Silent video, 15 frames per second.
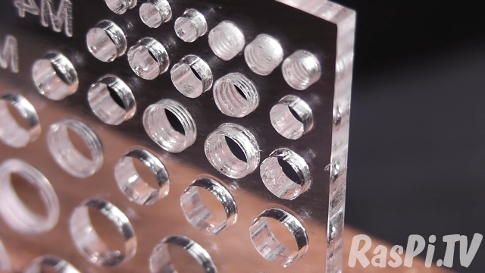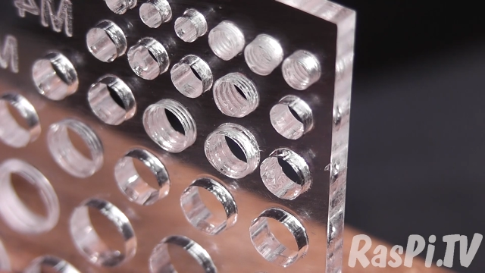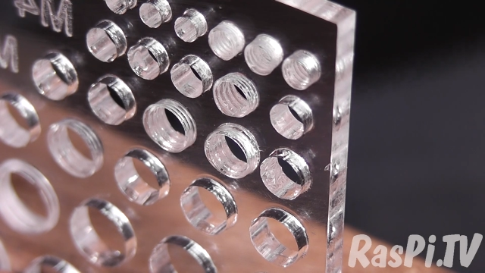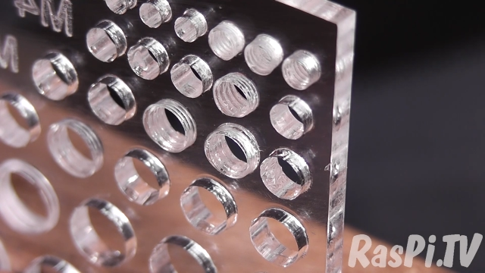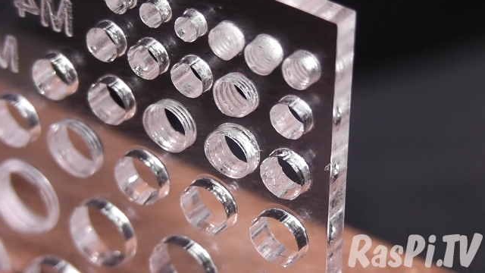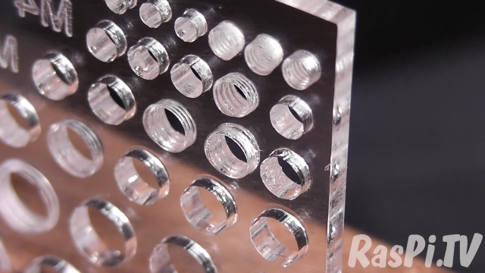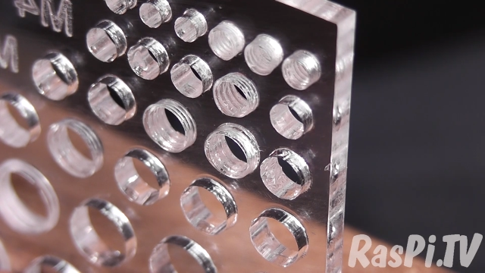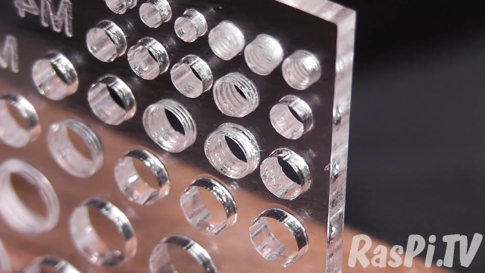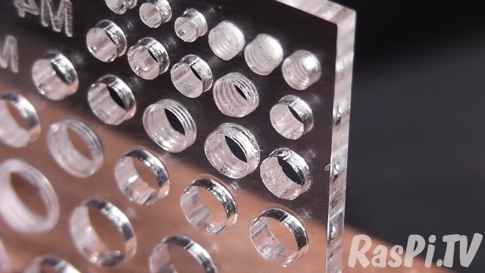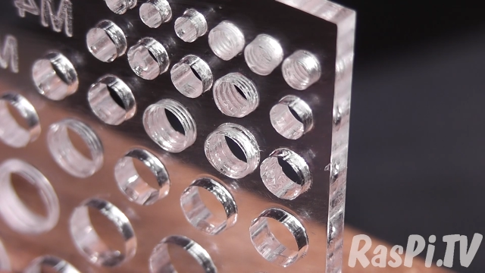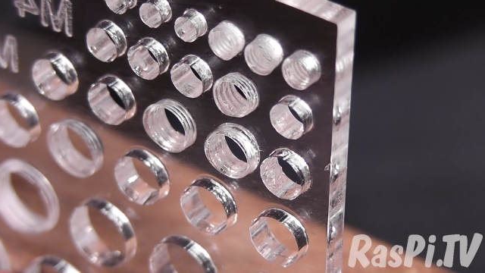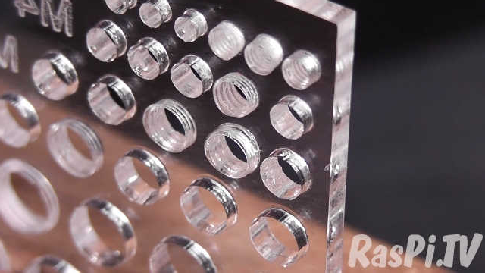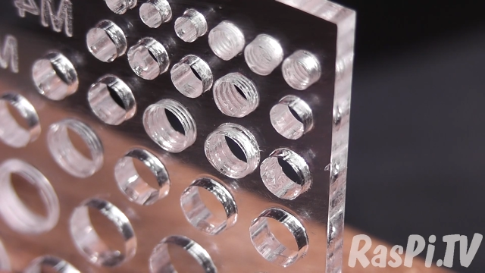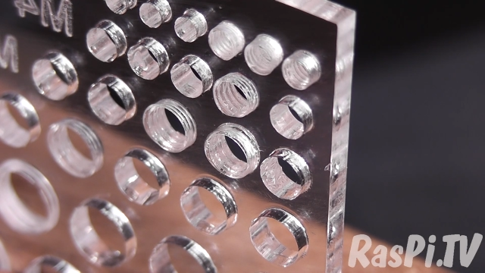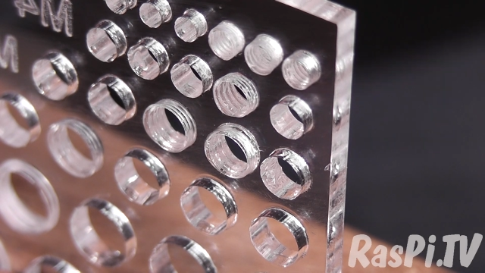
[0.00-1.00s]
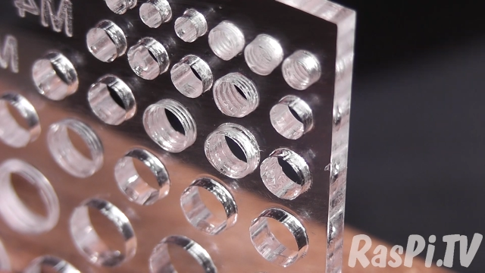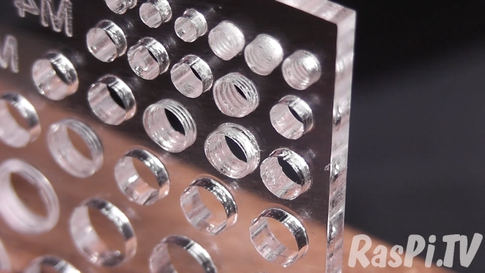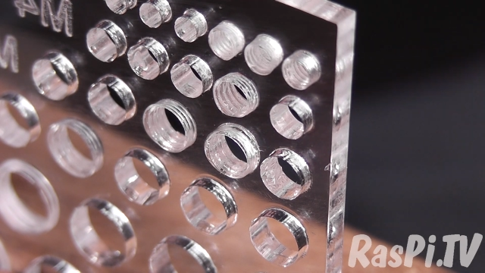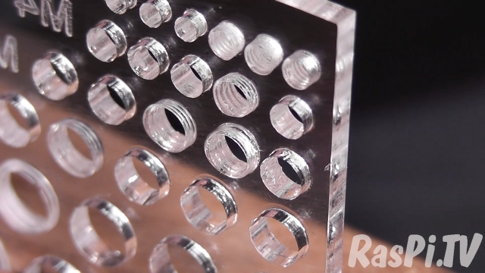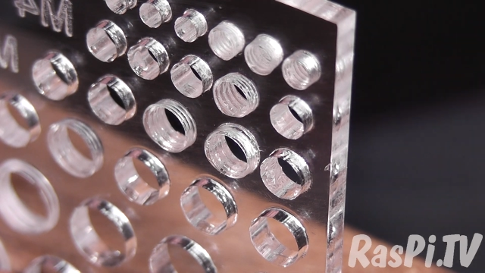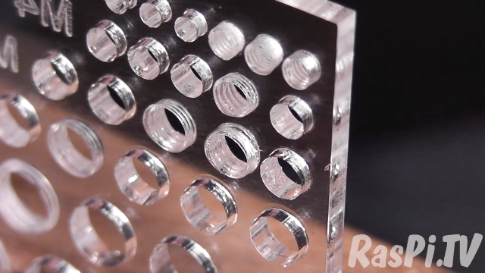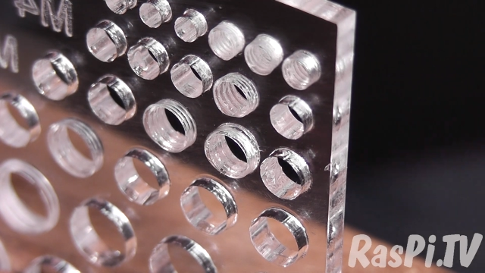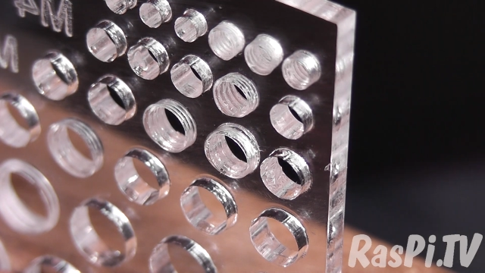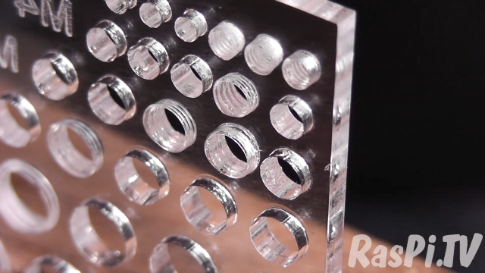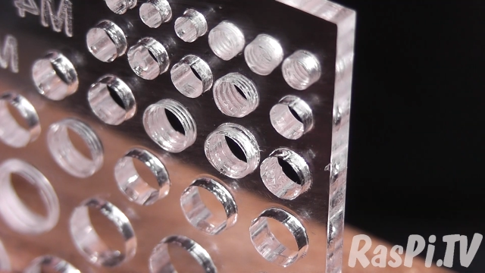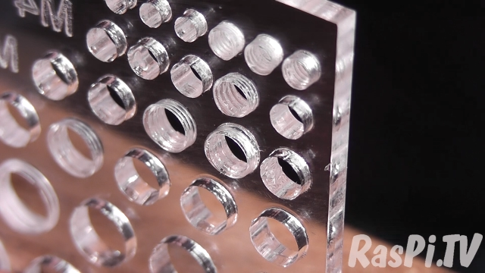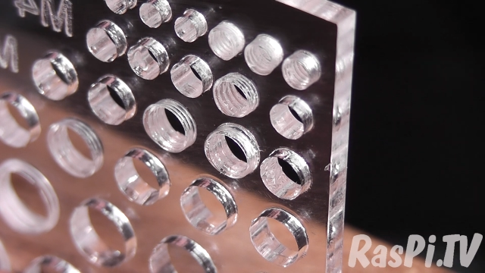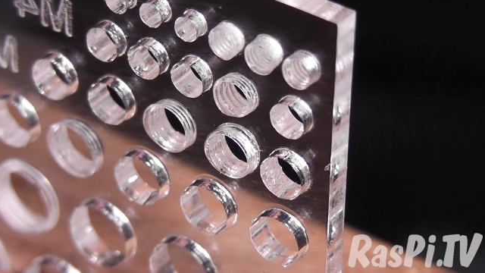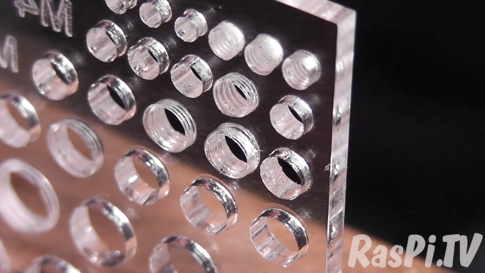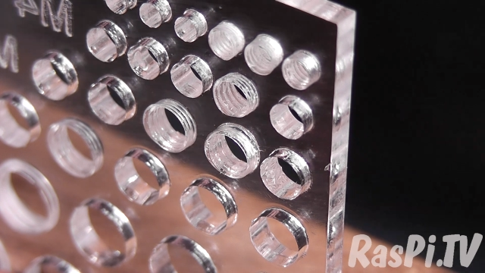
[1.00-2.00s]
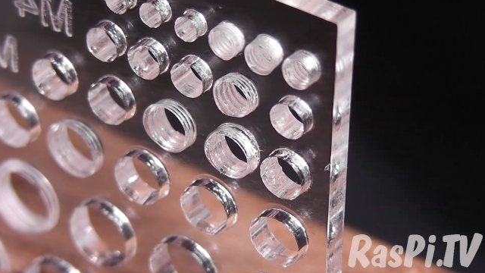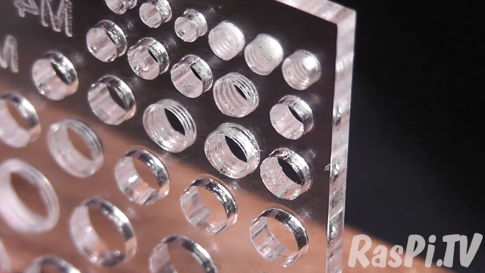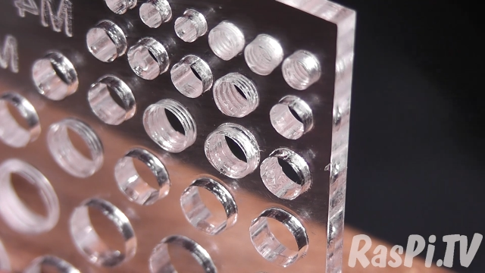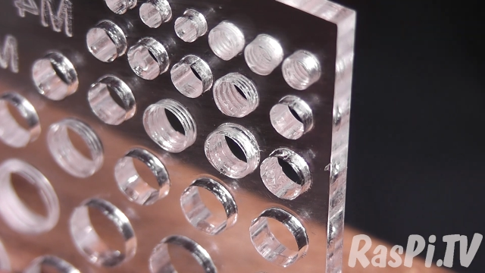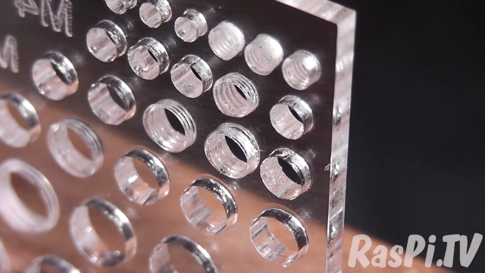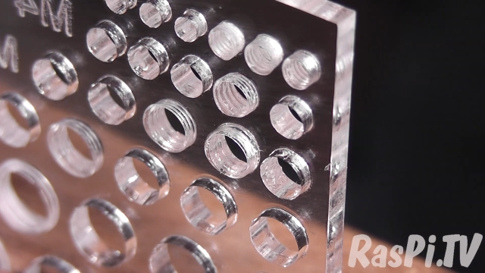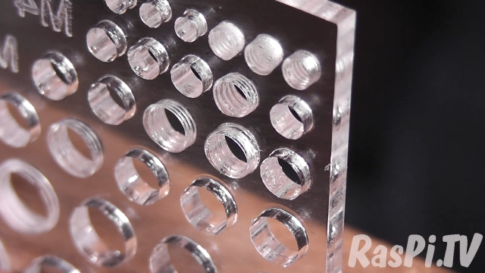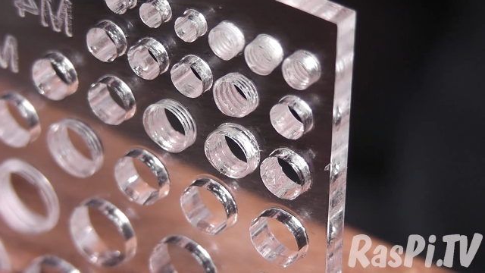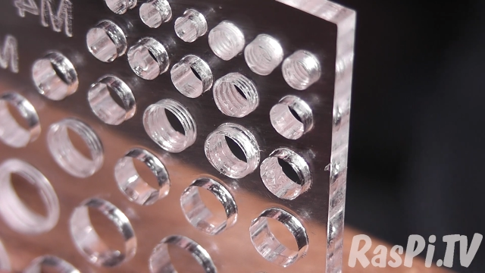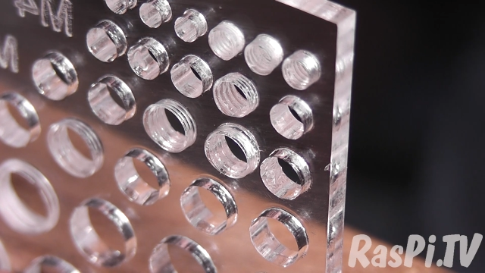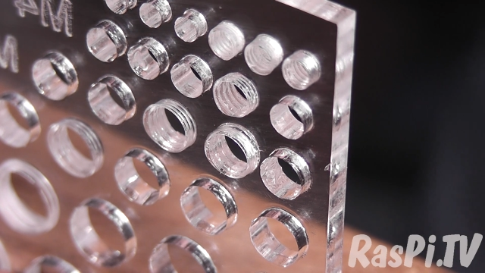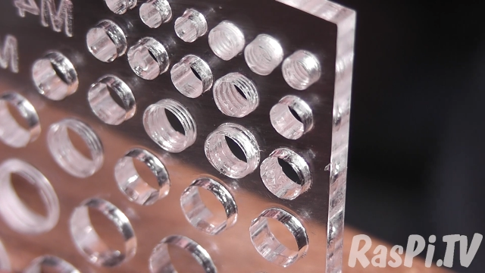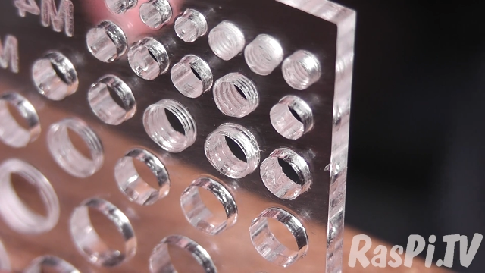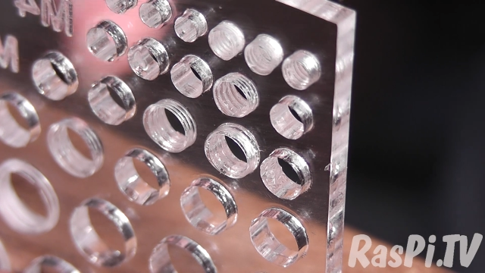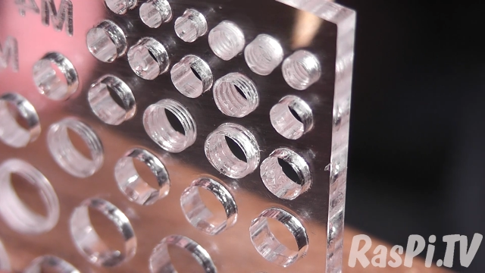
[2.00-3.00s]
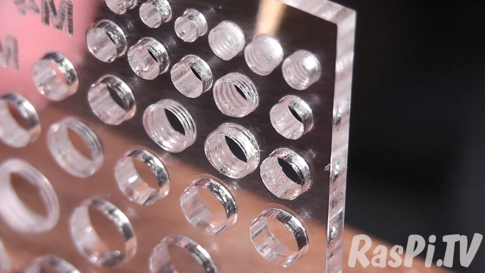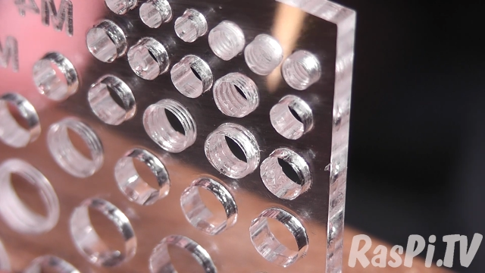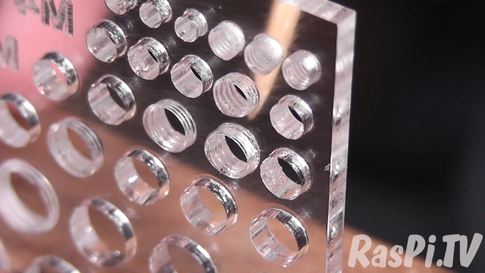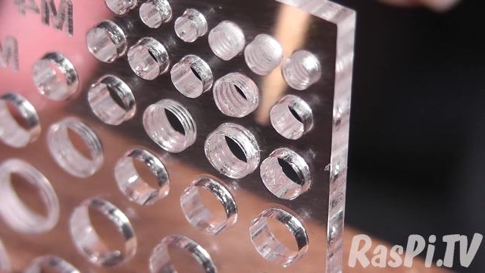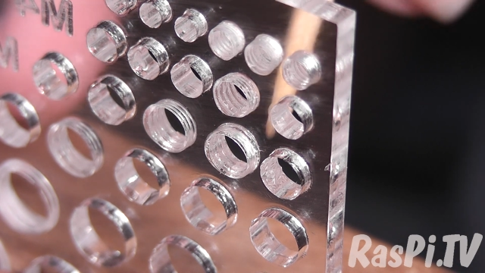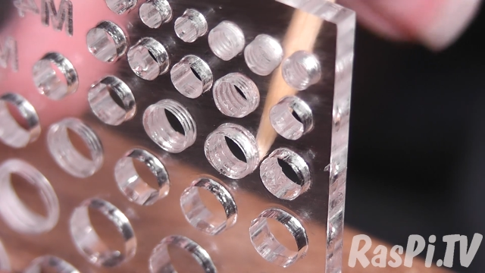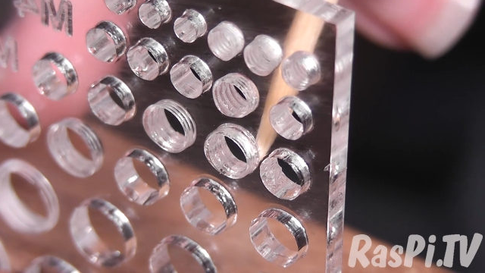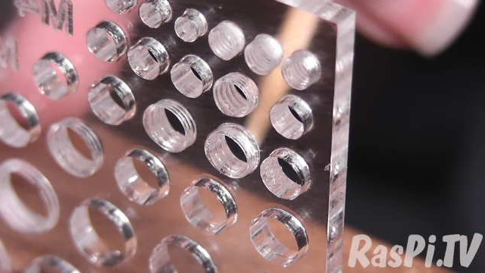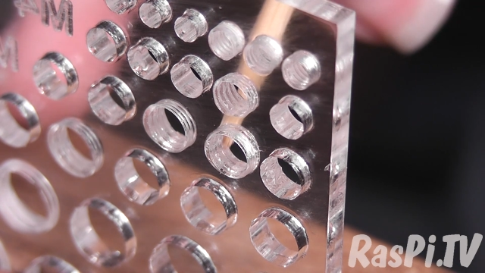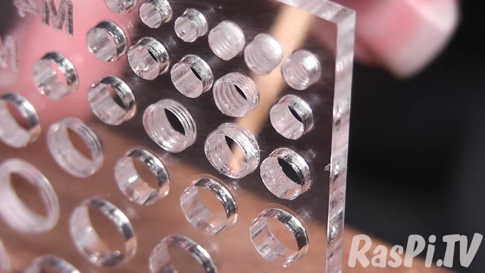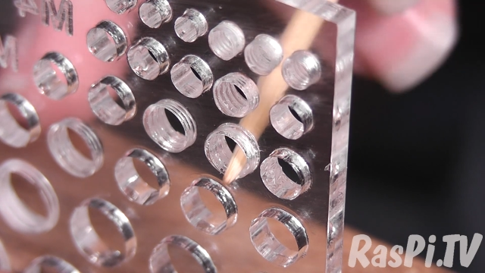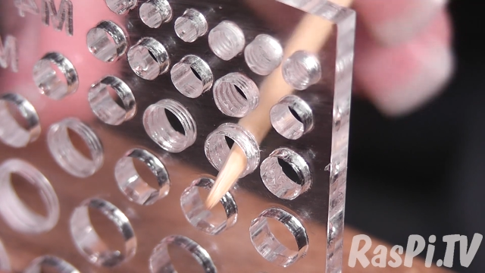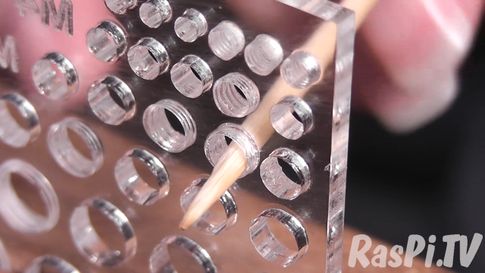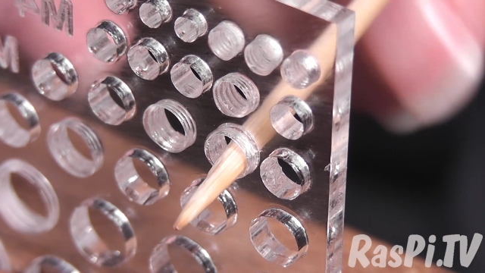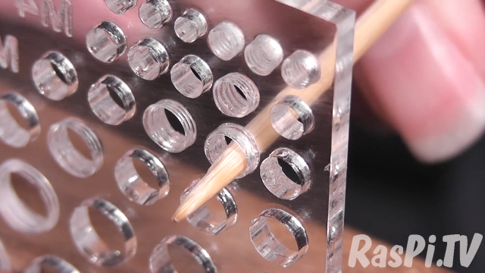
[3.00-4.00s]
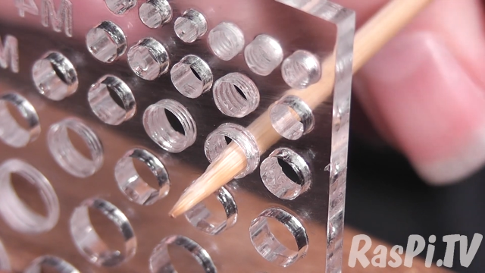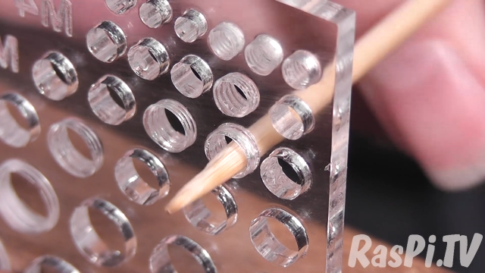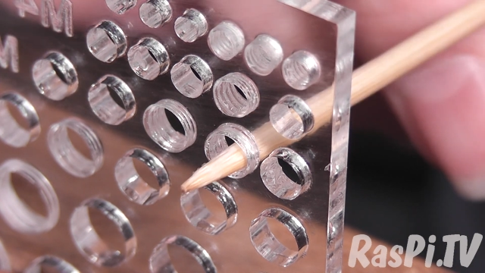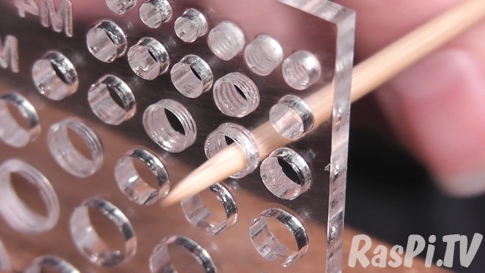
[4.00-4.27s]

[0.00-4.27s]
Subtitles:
No face is visible, so there are no lips to read.